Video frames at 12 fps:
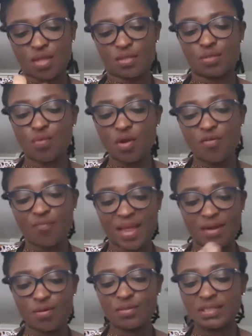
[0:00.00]
The one on my
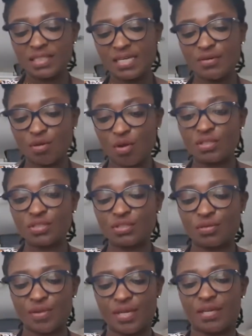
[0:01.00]
lock
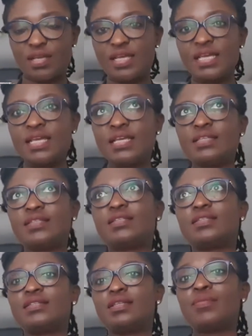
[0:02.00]
screen is
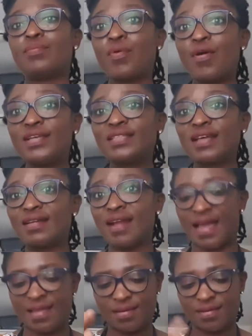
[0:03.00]
the boys and
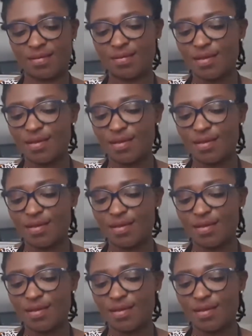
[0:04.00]
I,